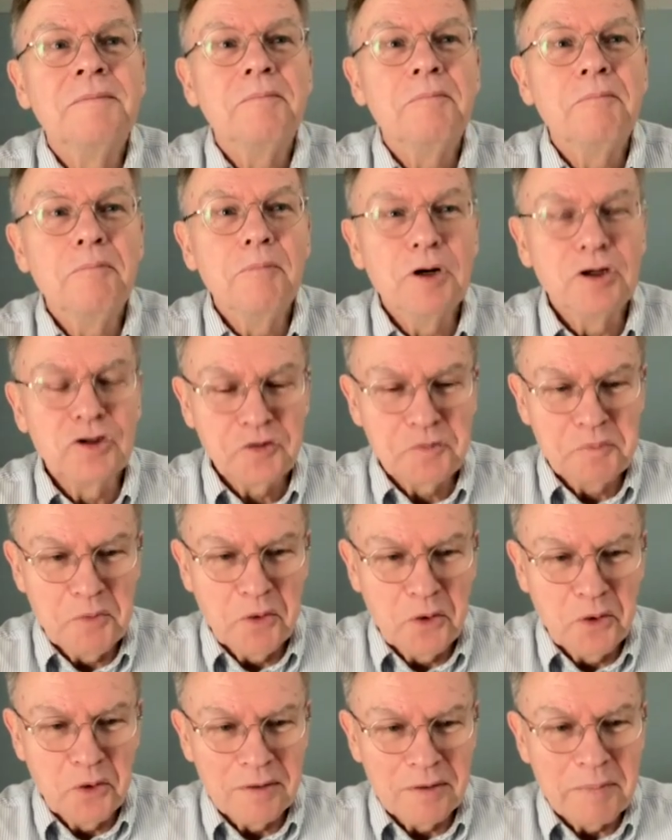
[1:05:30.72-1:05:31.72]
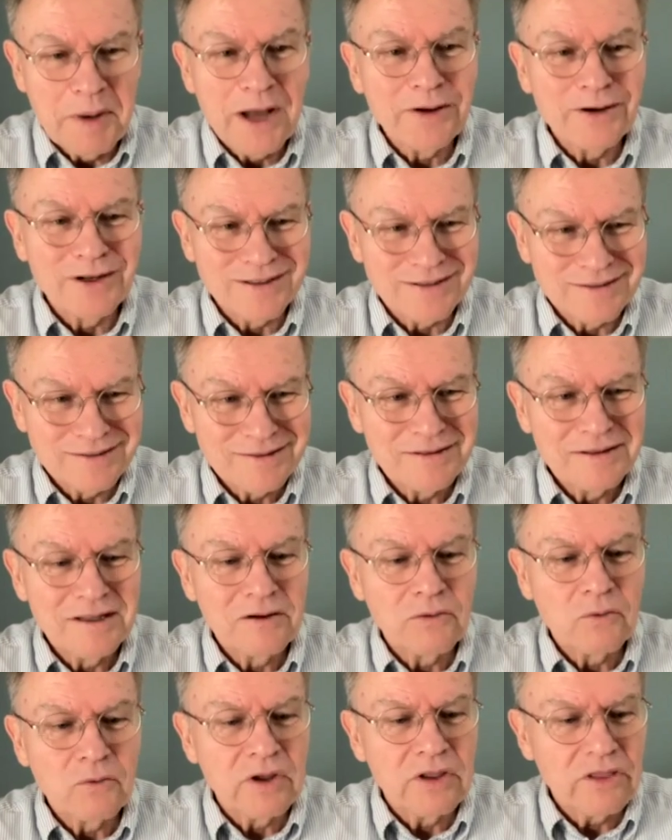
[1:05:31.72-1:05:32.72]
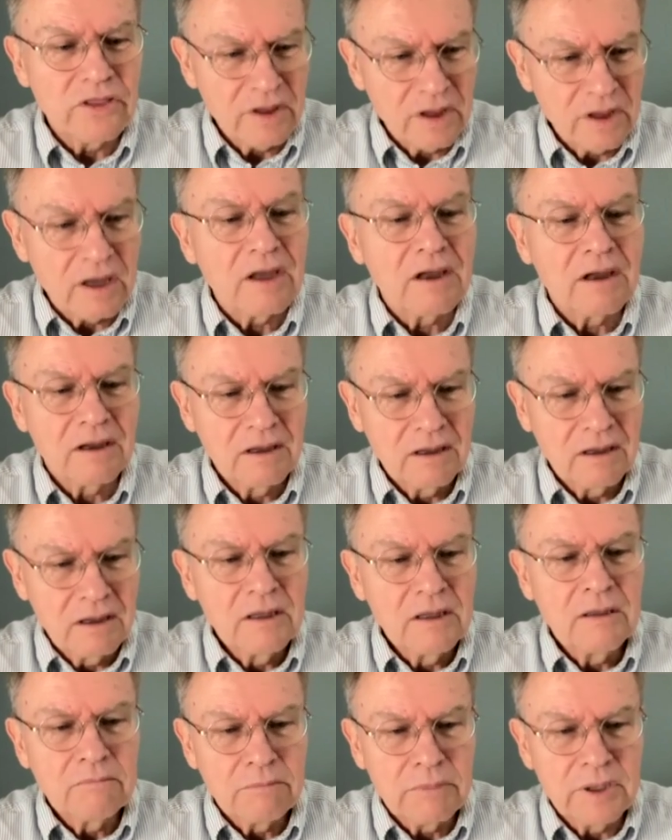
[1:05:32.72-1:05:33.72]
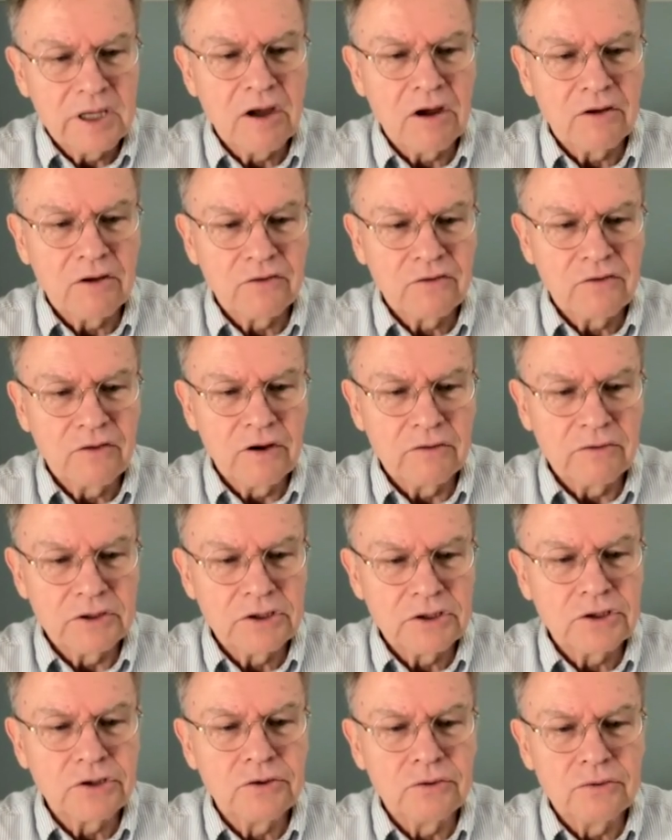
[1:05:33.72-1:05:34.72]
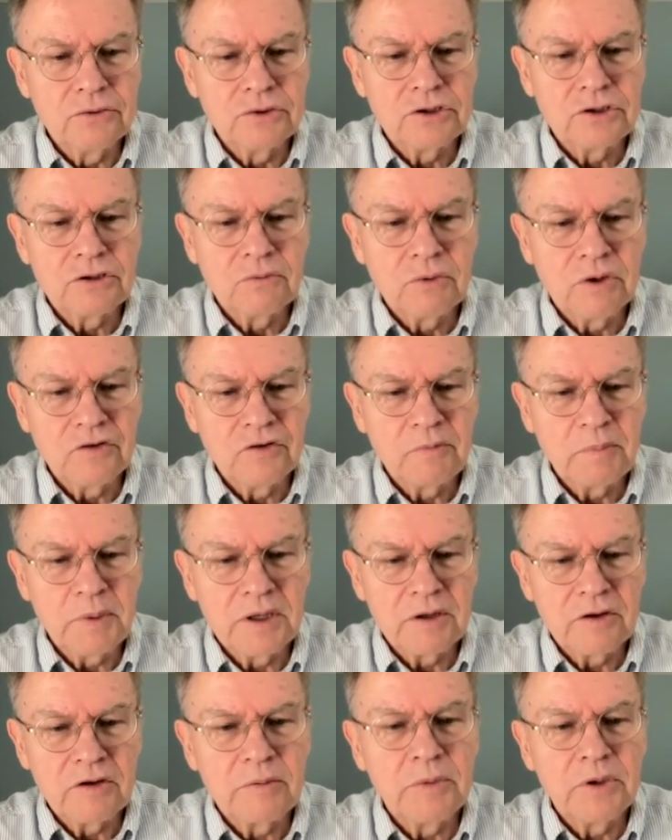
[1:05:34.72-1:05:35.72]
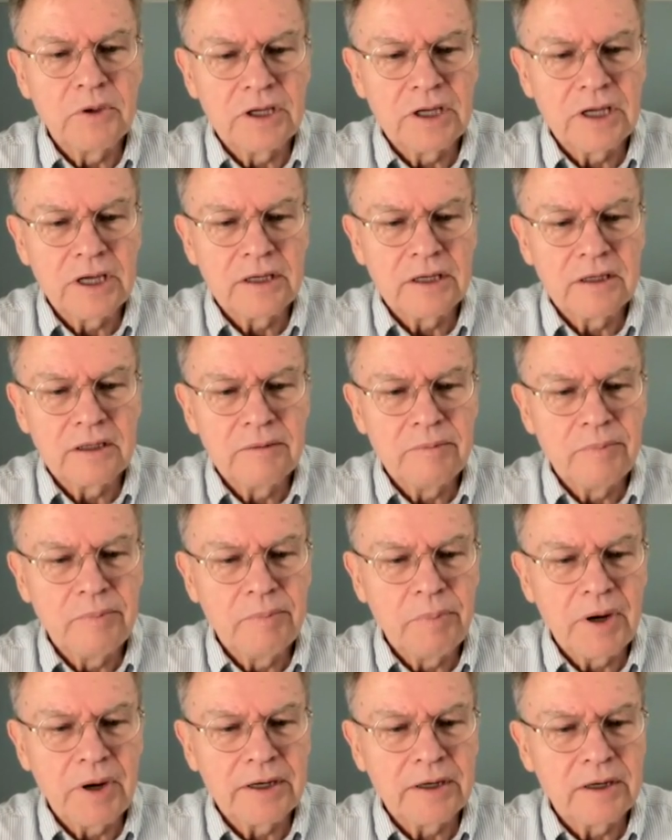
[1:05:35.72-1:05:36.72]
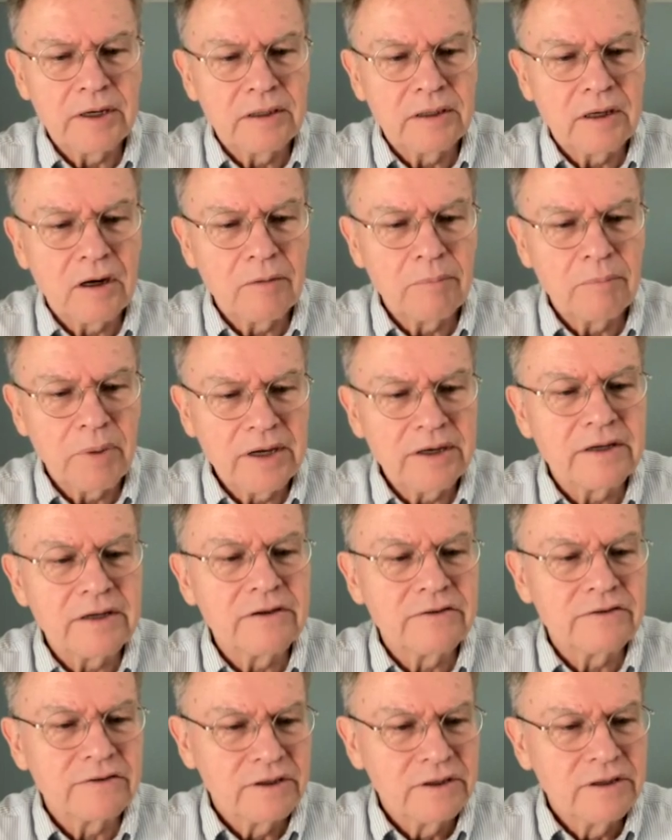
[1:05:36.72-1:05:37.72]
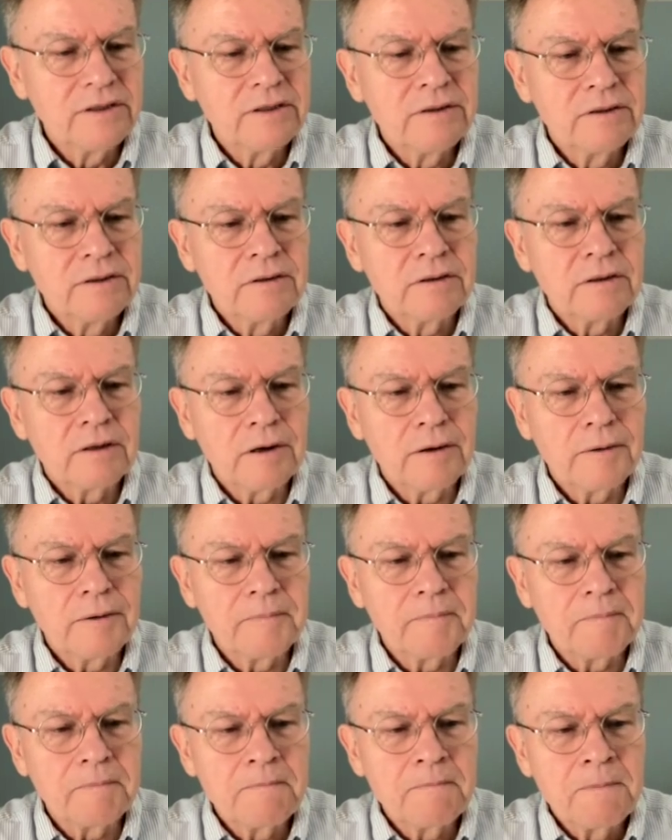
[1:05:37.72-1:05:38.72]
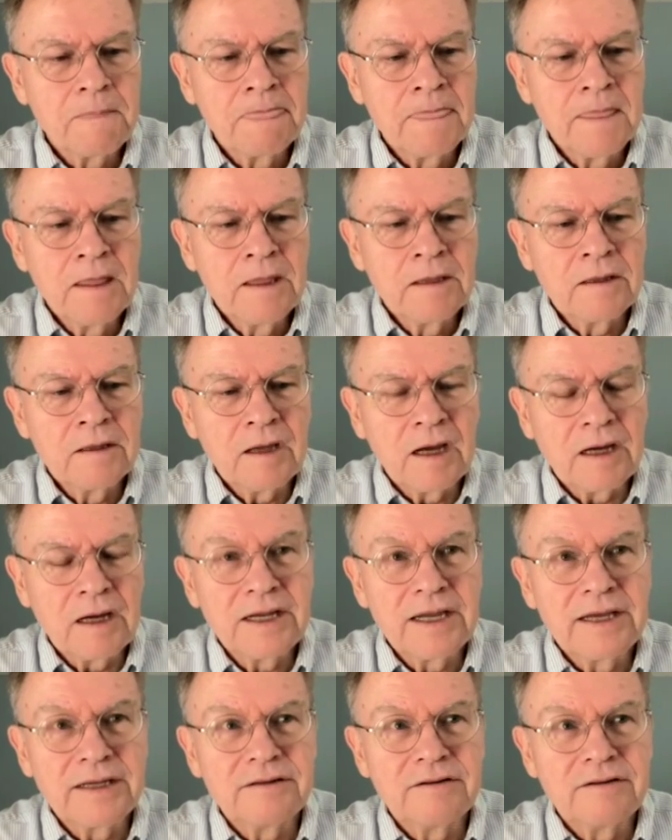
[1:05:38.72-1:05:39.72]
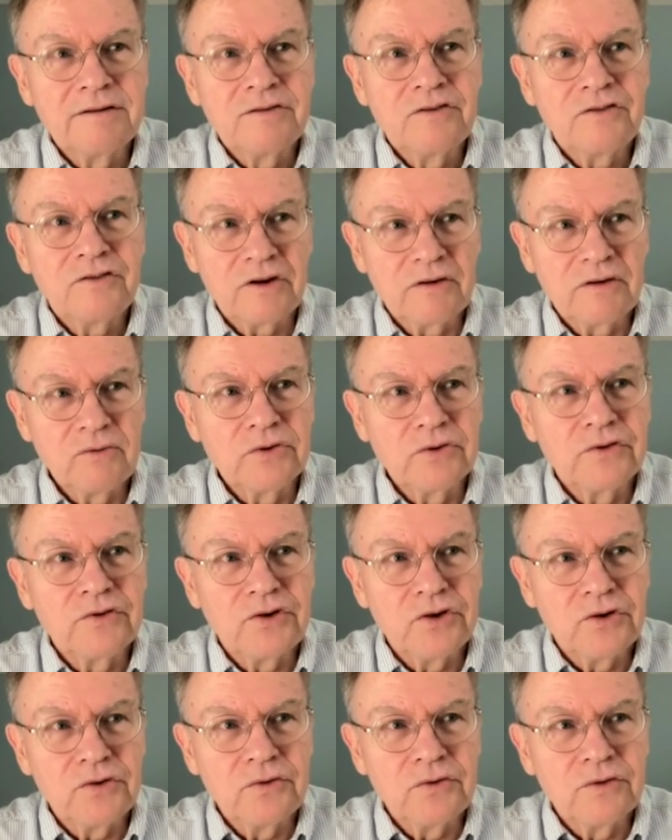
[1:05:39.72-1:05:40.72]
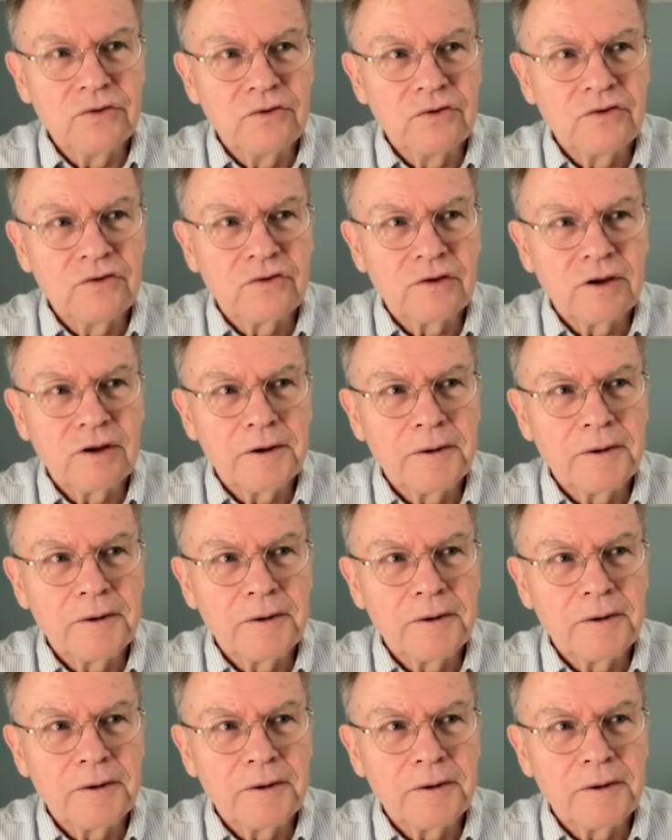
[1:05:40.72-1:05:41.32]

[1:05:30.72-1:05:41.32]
much more about us than we think, because they're attuned to what's being communicated by our bodies. I had several students,